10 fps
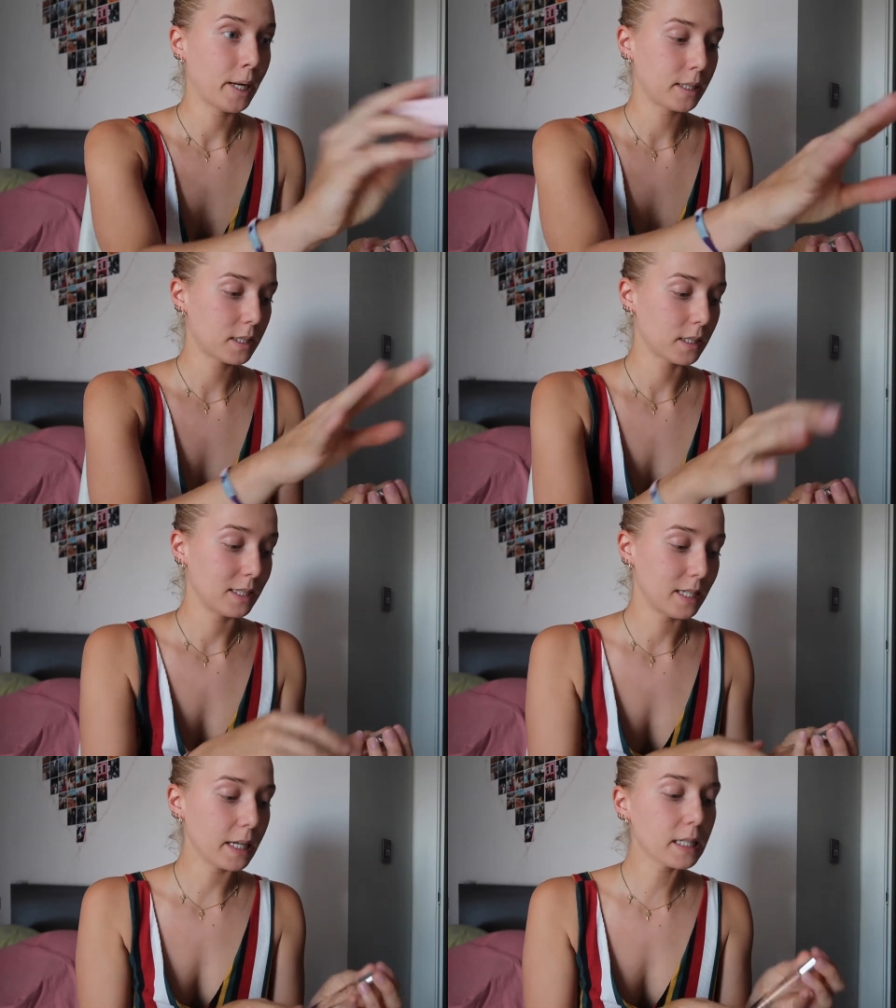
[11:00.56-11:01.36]
but
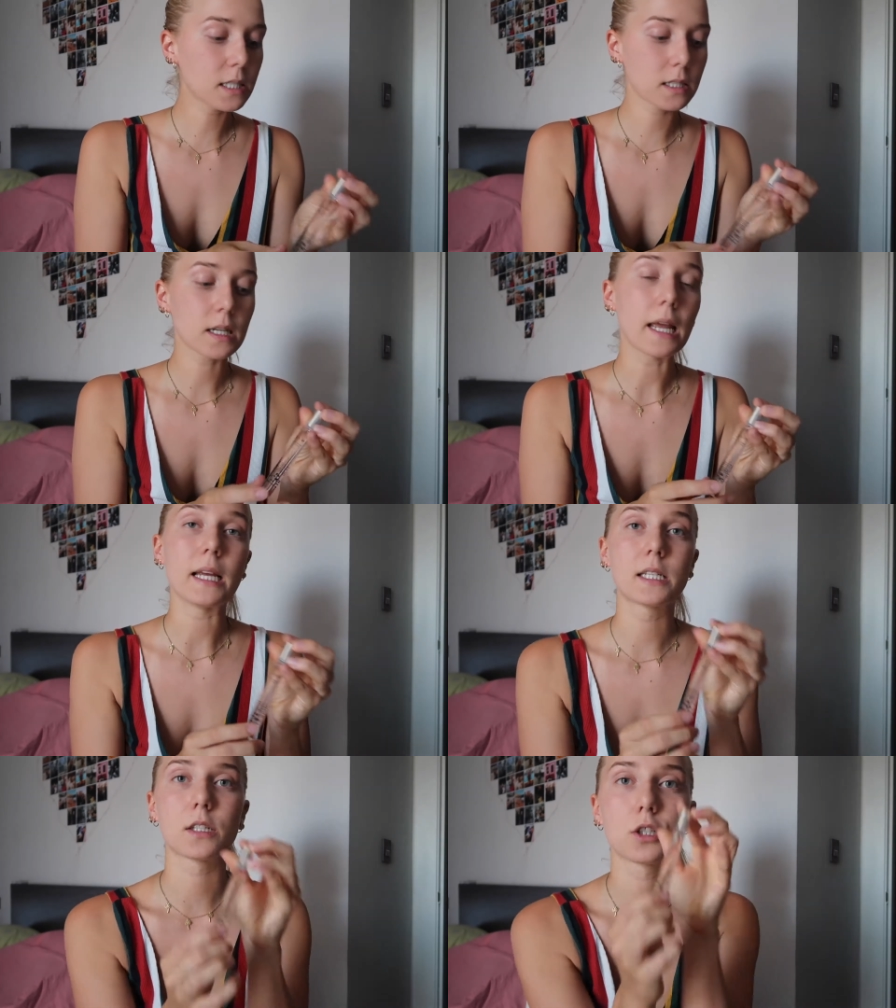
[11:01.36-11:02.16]
this
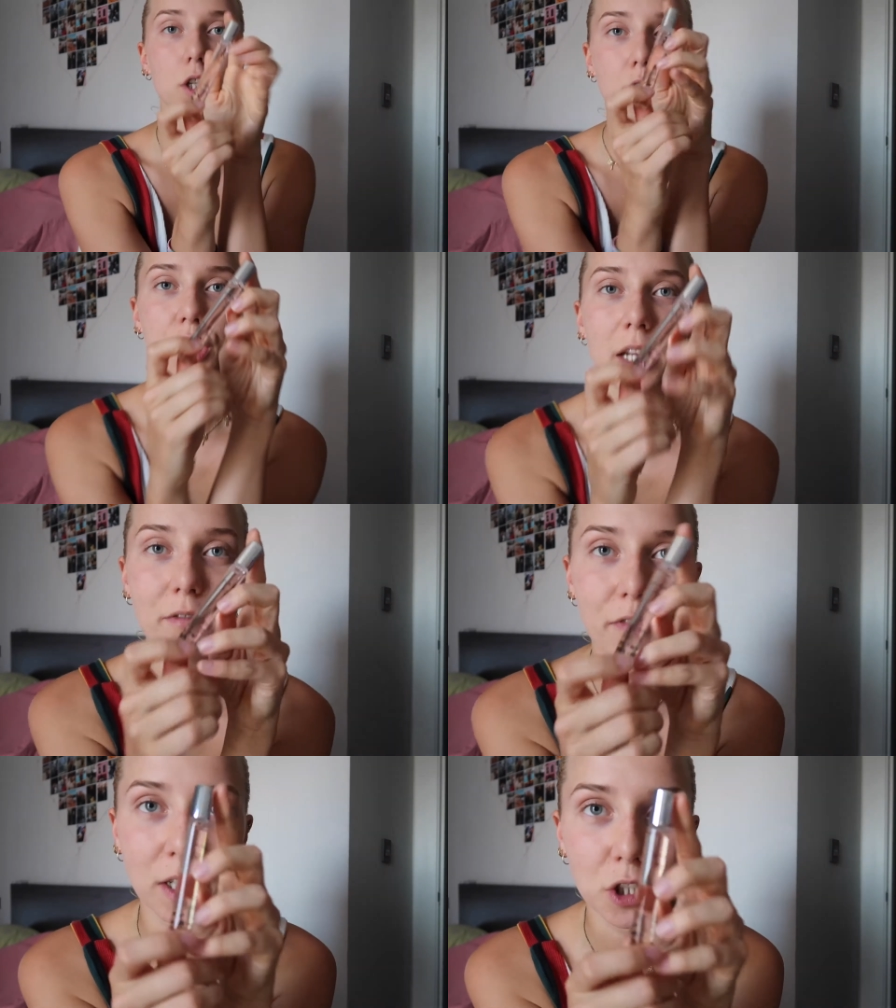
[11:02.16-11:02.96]
is such an
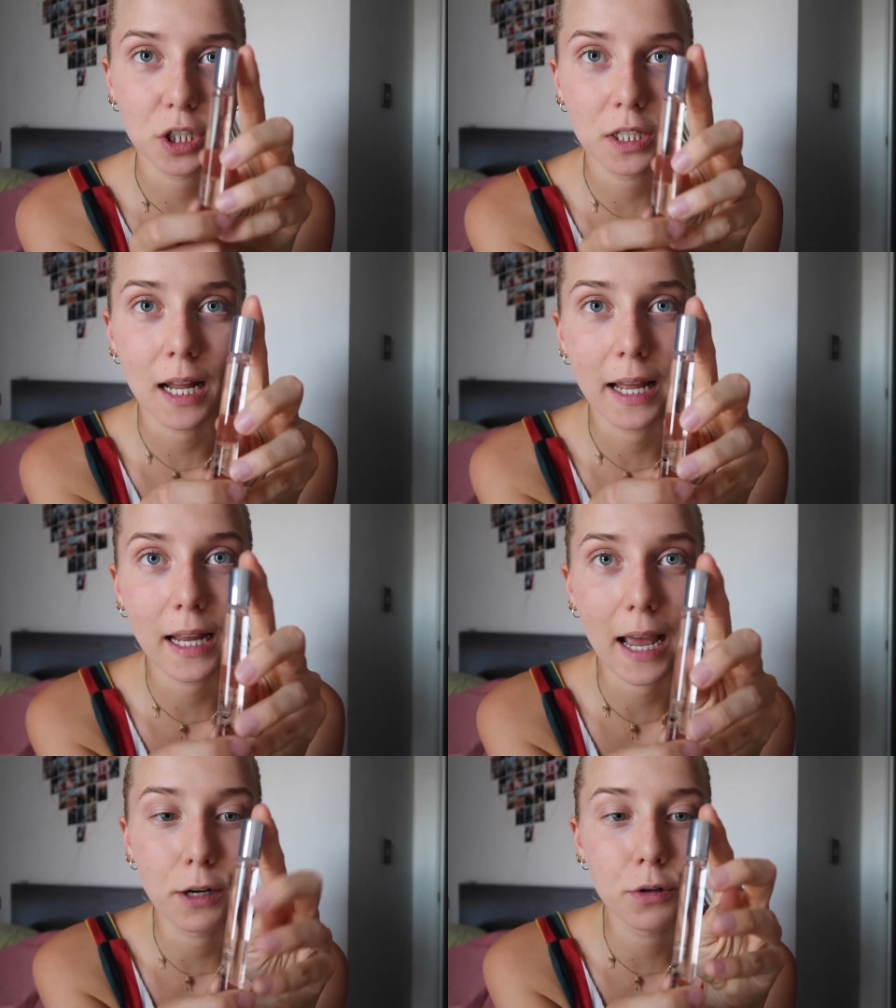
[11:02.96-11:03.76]
invention.
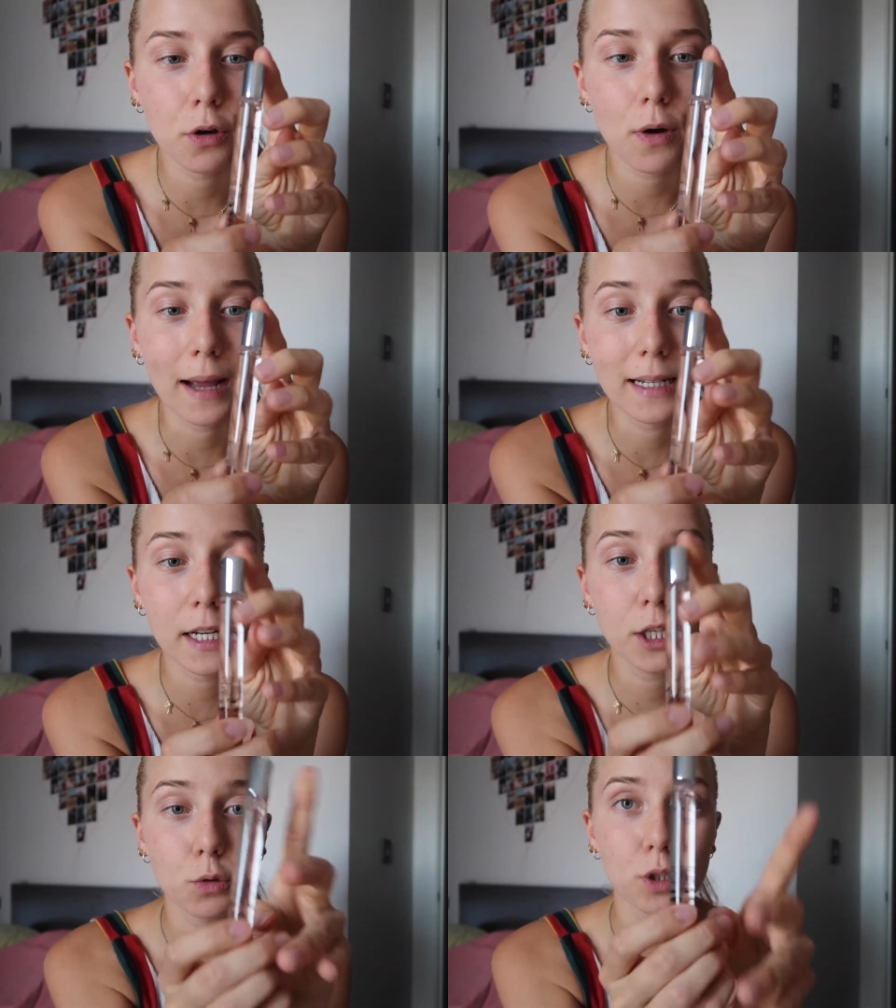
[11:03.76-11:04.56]
Like I don't know, I
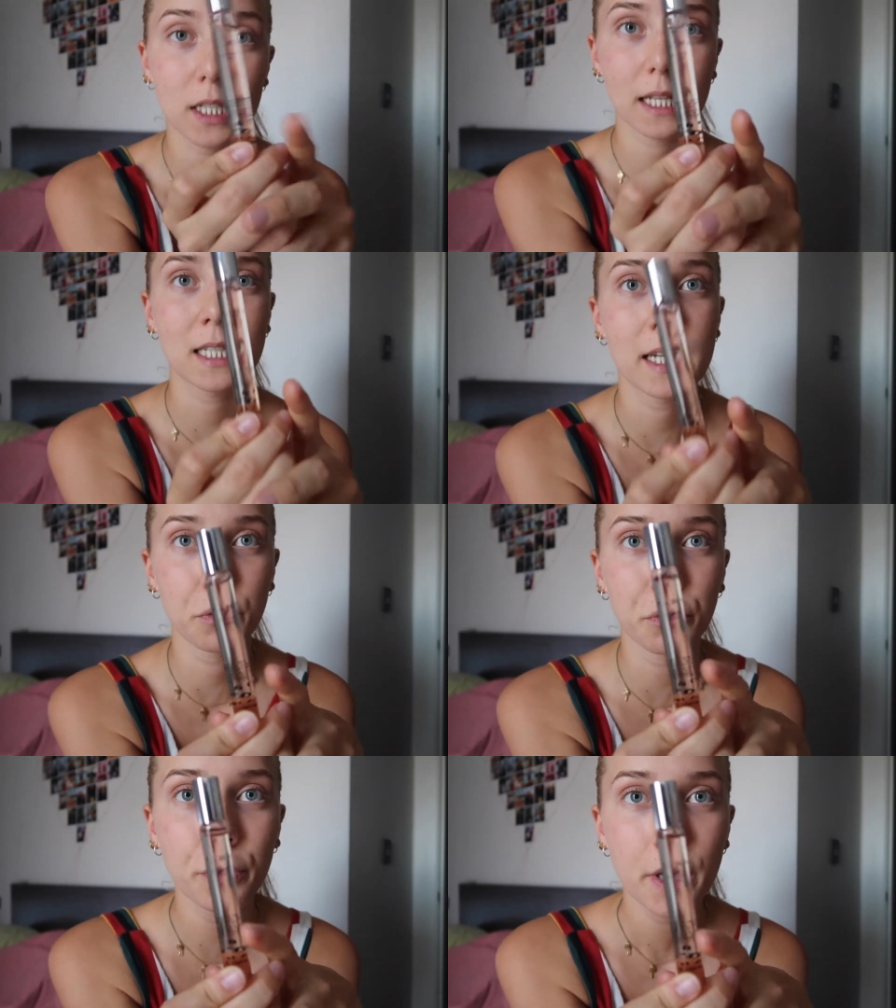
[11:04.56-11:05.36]
didn't use it. It's
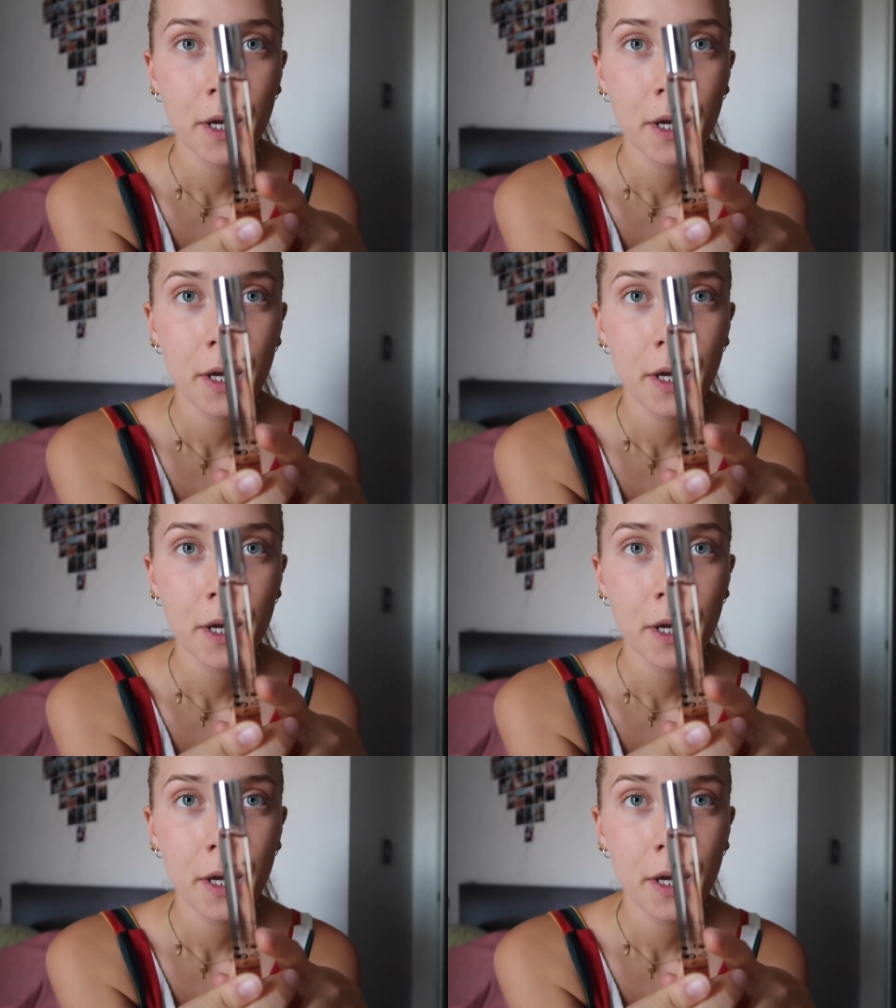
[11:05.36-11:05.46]
new.